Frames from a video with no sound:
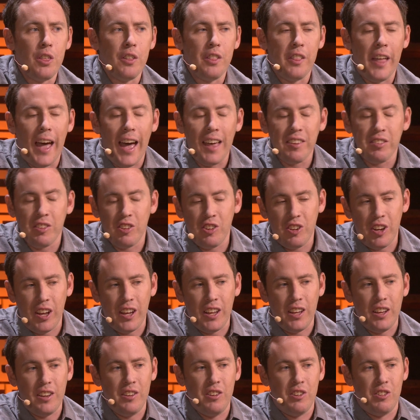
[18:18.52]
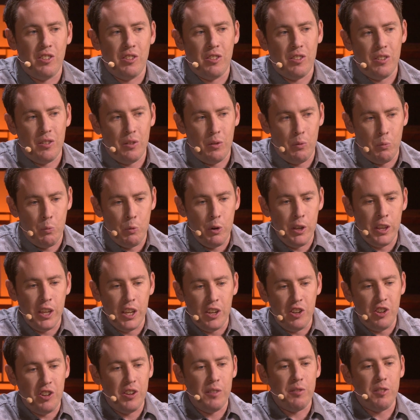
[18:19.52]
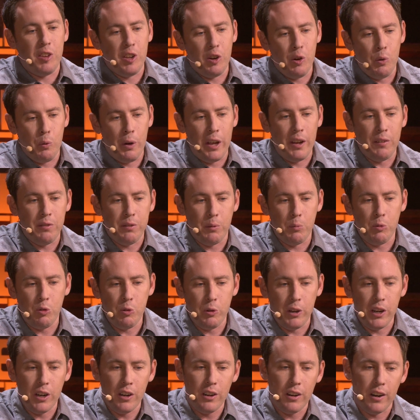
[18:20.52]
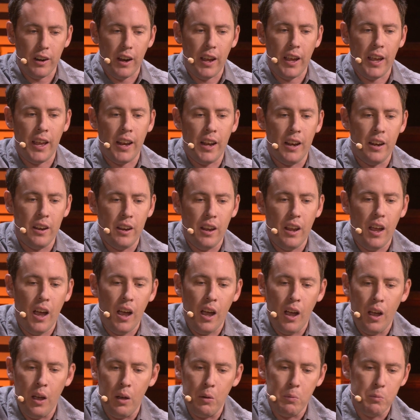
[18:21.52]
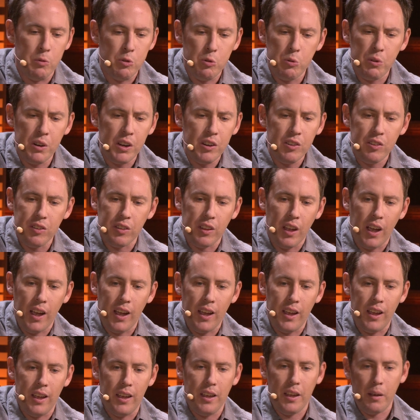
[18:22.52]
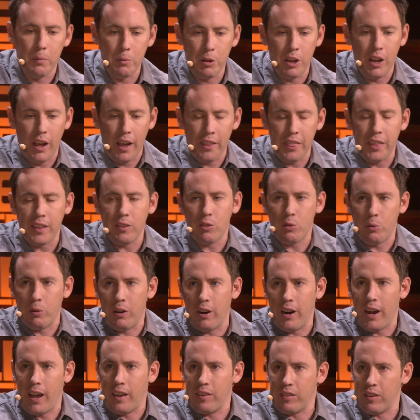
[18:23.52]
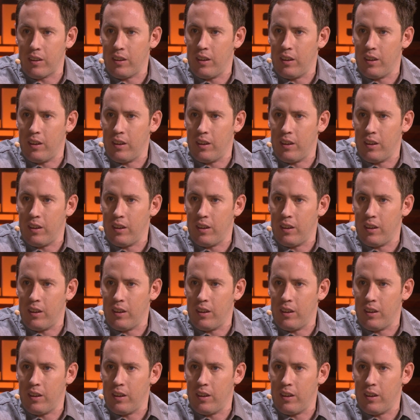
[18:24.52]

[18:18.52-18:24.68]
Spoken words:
the last change really shifted away from Twitter, and Twitter's not. I think Twitter has